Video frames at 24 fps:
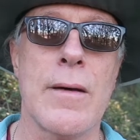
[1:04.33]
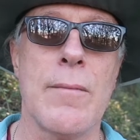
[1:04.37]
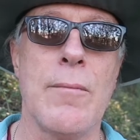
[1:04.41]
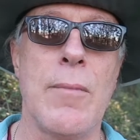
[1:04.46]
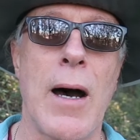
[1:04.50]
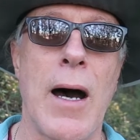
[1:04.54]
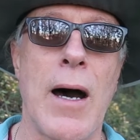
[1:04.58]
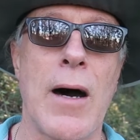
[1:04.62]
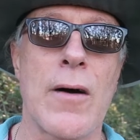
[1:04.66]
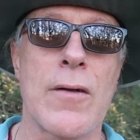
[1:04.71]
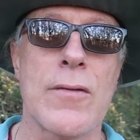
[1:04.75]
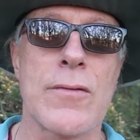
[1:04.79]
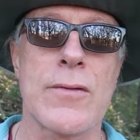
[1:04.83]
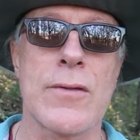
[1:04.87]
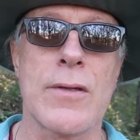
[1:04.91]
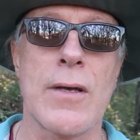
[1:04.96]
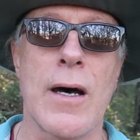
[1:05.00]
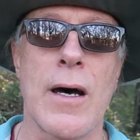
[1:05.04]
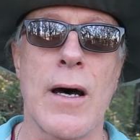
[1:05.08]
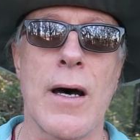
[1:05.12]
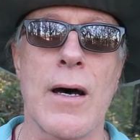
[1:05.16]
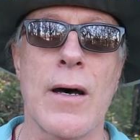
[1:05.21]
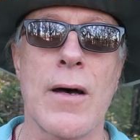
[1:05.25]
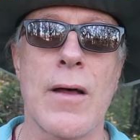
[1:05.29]
about
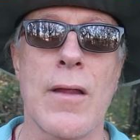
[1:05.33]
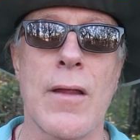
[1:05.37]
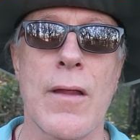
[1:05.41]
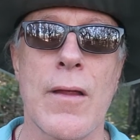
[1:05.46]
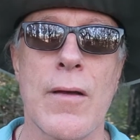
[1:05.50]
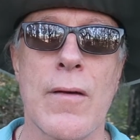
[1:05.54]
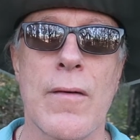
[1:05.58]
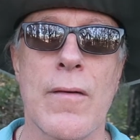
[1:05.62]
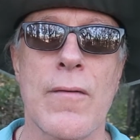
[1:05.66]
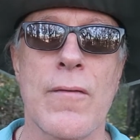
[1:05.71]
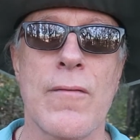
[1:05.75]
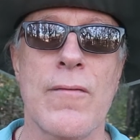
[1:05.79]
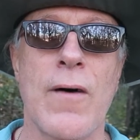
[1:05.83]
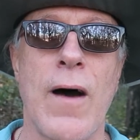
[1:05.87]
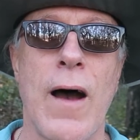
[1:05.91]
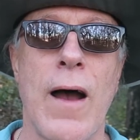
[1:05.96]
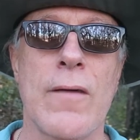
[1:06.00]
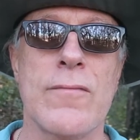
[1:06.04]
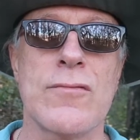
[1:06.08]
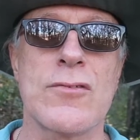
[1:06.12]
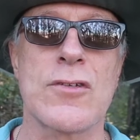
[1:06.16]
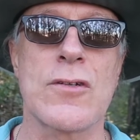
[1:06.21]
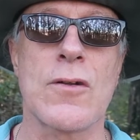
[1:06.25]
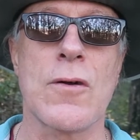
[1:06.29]
uh,
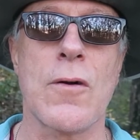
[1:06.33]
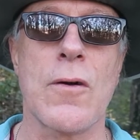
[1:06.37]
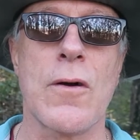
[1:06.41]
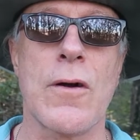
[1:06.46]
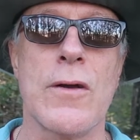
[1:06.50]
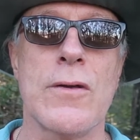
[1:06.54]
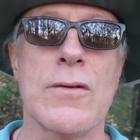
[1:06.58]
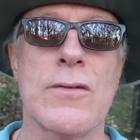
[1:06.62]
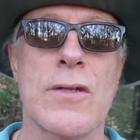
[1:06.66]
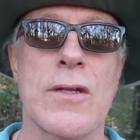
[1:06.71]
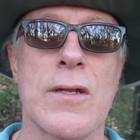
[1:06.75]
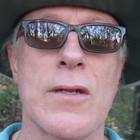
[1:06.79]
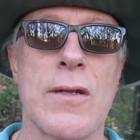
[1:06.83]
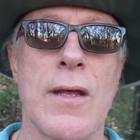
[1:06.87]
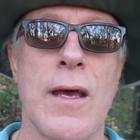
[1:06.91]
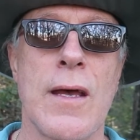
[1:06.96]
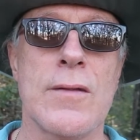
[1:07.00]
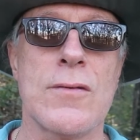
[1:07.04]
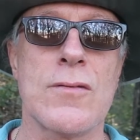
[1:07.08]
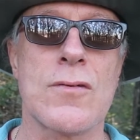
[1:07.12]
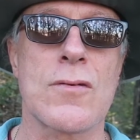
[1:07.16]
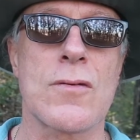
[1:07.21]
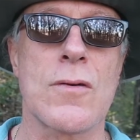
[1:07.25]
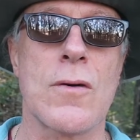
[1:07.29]
five stories to
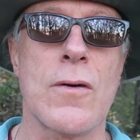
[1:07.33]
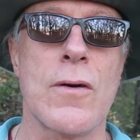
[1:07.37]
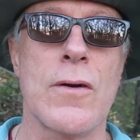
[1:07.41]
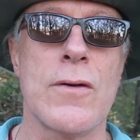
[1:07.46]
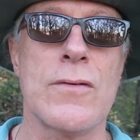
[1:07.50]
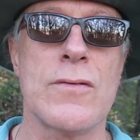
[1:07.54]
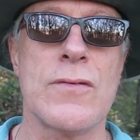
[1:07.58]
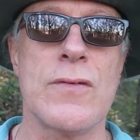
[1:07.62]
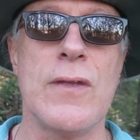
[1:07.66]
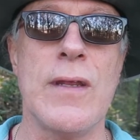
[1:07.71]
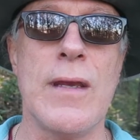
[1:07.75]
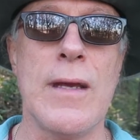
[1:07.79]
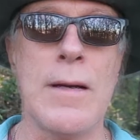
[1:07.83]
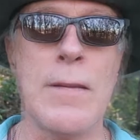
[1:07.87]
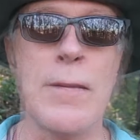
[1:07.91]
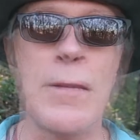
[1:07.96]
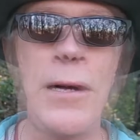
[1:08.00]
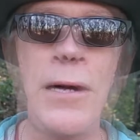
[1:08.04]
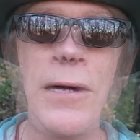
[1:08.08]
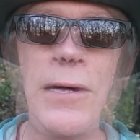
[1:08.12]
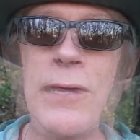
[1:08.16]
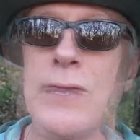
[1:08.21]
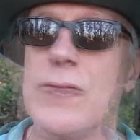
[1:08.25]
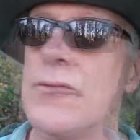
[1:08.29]
10 stories deep,
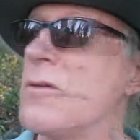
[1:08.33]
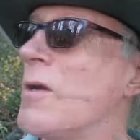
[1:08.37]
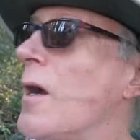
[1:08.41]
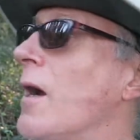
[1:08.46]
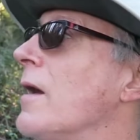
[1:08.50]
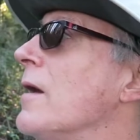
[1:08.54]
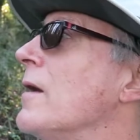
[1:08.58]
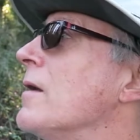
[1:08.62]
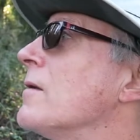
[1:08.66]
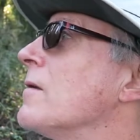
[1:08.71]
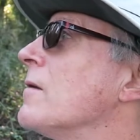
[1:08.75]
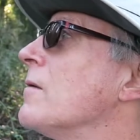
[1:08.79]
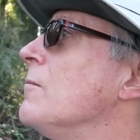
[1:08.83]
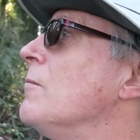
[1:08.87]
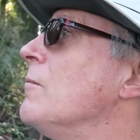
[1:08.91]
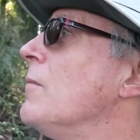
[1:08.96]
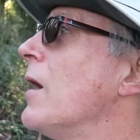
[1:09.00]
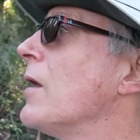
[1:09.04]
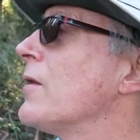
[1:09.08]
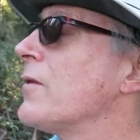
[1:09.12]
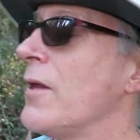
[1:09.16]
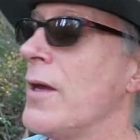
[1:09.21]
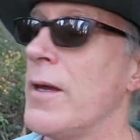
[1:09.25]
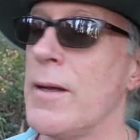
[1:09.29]
these giant
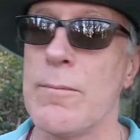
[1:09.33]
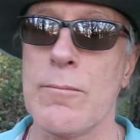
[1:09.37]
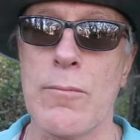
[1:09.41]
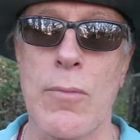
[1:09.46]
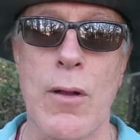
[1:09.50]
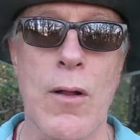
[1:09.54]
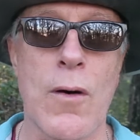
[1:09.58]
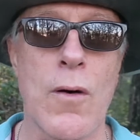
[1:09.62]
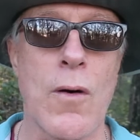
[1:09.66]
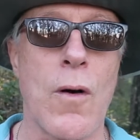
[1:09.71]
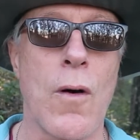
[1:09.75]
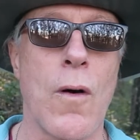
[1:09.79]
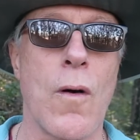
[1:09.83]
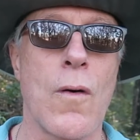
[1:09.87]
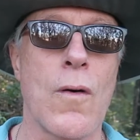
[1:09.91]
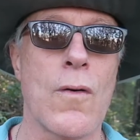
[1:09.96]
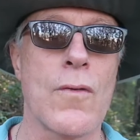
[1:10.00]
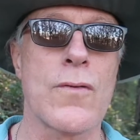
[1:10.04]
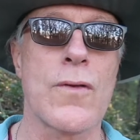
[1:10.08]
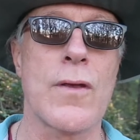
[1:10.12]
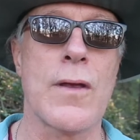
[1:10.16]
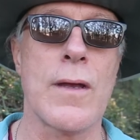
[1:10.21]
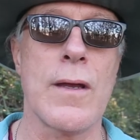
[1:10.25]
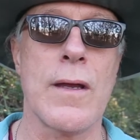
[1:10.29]
methane
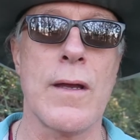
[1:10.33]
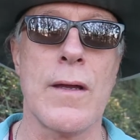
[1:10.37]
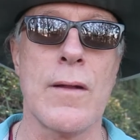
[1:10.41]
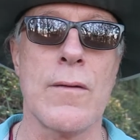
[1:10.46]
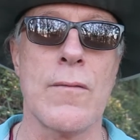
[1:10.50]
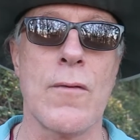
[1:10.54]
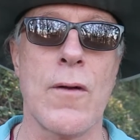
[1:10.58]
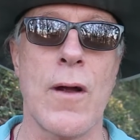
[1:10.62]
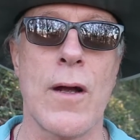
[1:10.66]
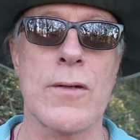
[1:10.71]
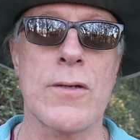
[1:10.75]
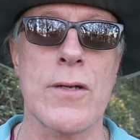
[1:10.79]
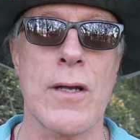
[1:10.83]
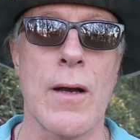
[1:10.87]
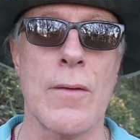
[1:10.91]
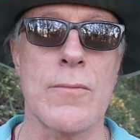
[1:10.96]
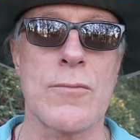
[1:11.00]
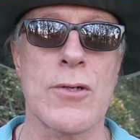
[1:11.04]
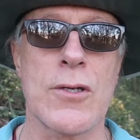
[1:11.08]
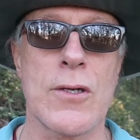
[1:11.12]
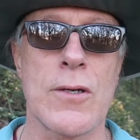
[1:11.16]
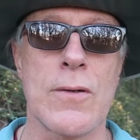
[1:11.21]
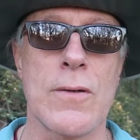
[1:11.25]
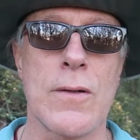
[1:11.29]
blowholes in Russia. I'm
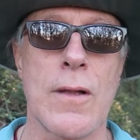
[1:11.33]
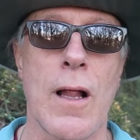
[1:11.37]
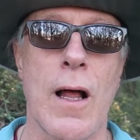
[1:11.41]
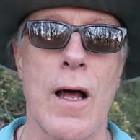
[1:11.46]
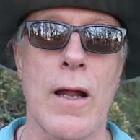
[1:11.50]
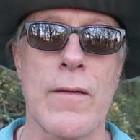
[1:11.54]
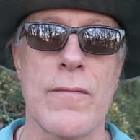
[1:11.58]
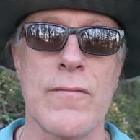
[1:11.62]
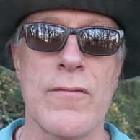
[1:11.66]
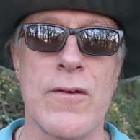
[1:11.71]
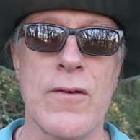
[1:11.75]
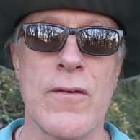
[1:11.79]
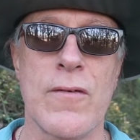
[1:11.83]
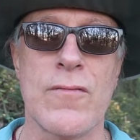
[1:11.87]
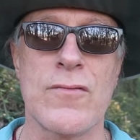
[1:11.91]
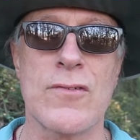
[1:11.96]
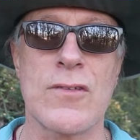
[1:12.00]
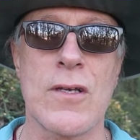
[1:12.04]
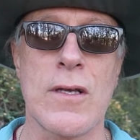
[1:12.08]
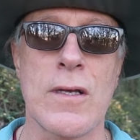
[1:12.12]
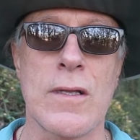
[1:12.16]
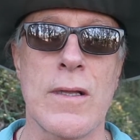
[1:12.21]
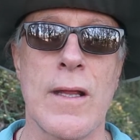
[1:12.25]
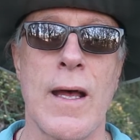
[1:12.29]
sure a lot of you have
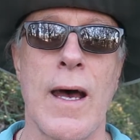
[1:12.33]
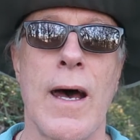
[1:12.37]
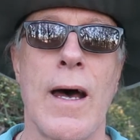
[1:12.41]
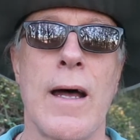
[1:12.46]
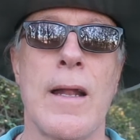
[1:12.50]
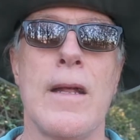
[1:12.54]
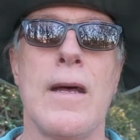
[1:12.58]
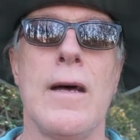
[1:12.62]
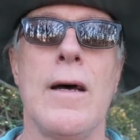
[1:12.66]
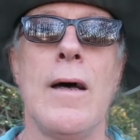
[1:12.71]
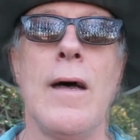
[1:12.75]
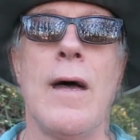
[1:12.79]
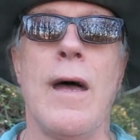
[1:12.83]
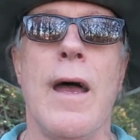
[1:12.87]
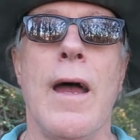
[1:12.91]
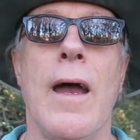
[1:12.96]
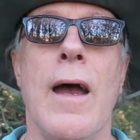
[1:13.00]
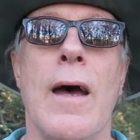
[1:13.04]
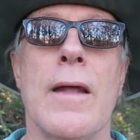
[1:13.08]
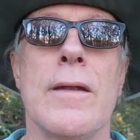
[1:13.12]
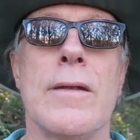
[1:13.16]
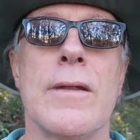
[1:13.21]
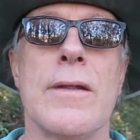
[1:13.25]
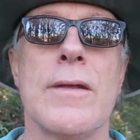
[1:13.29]
seen that.
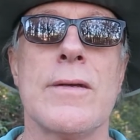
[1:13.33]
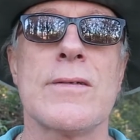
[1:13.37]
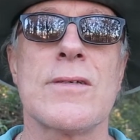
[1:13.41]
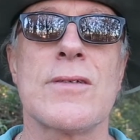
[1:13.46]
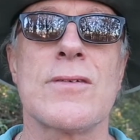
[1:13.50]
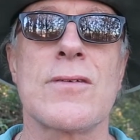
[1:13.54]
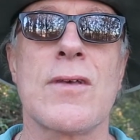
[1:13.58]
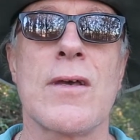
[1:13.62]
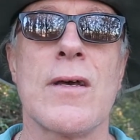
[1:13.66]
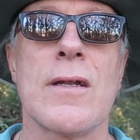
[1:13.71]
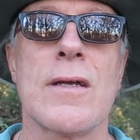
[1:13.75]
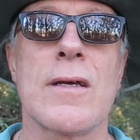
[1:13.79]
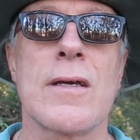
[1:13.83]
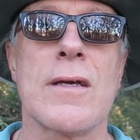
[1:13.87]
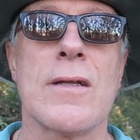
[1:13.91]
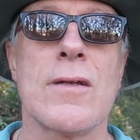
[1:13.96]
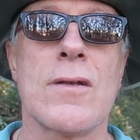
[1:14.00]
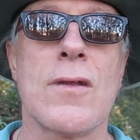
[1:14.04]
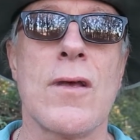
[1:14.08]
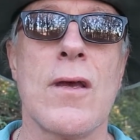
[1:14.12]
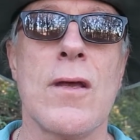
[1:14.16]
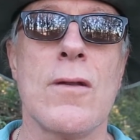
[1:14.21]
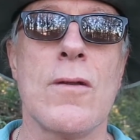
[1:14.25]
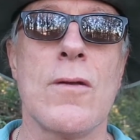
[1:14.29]
And this is going to
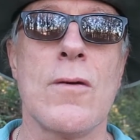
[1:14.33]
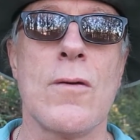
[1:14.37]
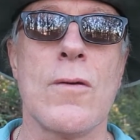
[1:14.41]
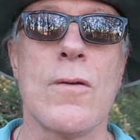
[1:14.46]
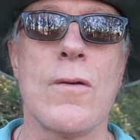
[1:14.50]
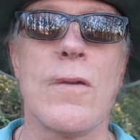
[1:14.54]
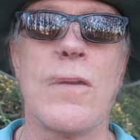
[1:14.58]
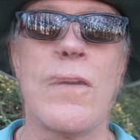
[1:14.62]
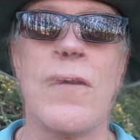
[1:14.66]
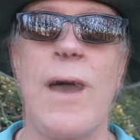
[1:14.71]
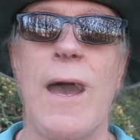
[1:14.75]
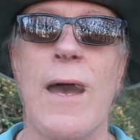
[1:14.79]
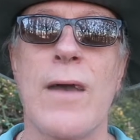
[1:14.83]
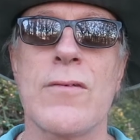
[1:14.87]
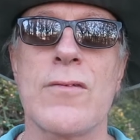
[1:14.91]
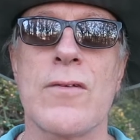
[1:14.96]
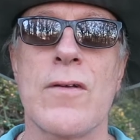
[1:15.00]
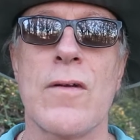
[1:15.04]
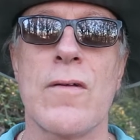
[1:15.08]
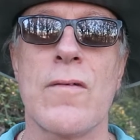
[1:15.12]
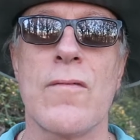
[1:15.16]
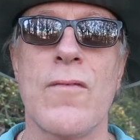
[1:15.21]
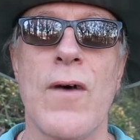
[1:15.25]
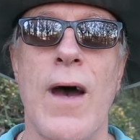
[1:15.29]
continue
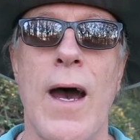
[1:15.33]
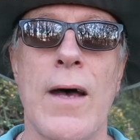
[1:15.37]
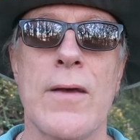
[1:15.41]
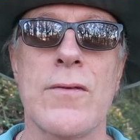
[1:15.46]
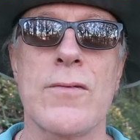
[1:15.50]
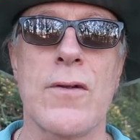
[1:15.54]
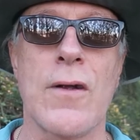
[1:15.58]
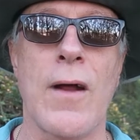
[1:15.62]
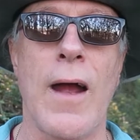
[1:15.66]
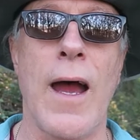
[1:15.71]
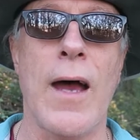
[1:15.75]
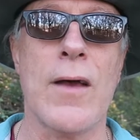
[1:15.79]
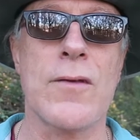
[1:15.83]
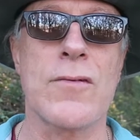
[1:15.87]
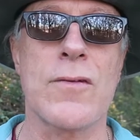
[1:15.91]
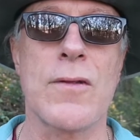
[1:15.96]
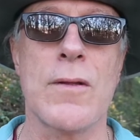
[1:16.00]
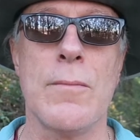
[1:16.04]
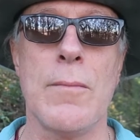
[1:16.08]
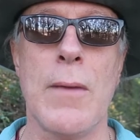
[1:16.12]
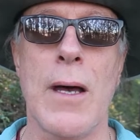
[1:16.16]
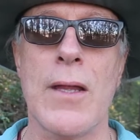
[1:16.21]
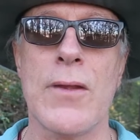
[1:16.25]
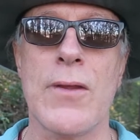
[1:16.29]
faster and faster as
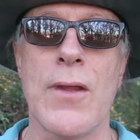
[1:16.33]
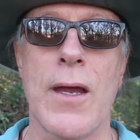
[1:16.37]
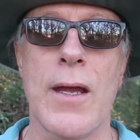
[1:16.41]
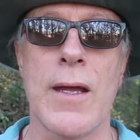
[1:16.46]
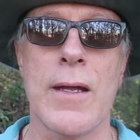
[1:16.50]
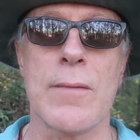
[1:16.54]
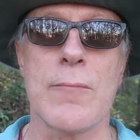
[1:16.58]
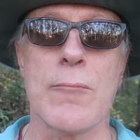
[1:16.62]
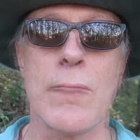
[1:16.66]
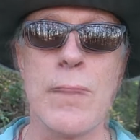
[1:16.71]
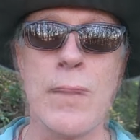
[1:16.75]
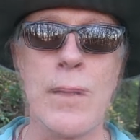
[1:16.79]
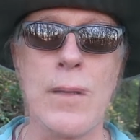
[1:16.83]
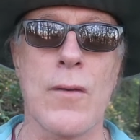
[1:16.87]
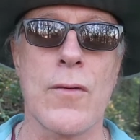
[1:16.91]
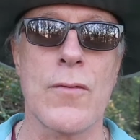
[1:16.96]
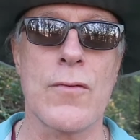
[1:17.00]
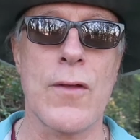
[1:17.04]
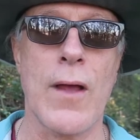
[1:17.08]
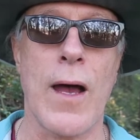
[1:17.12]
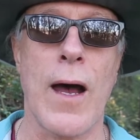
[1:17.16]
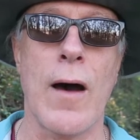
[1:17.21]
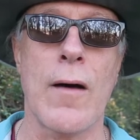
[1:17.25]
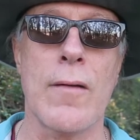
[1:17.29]
the methane
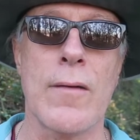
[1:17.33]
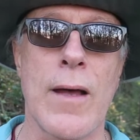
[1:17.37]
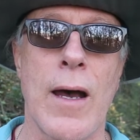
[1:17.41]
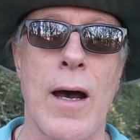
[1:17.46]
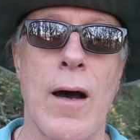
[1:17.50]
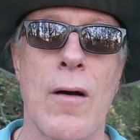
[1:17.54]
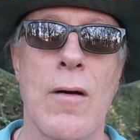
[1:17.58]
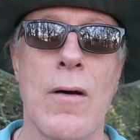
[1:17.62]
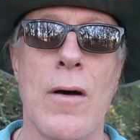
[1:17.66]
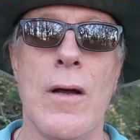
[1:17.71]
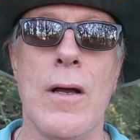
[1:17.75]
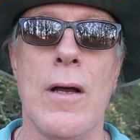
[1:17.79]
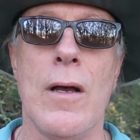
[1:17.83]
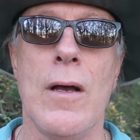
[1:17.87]
goes out. Now,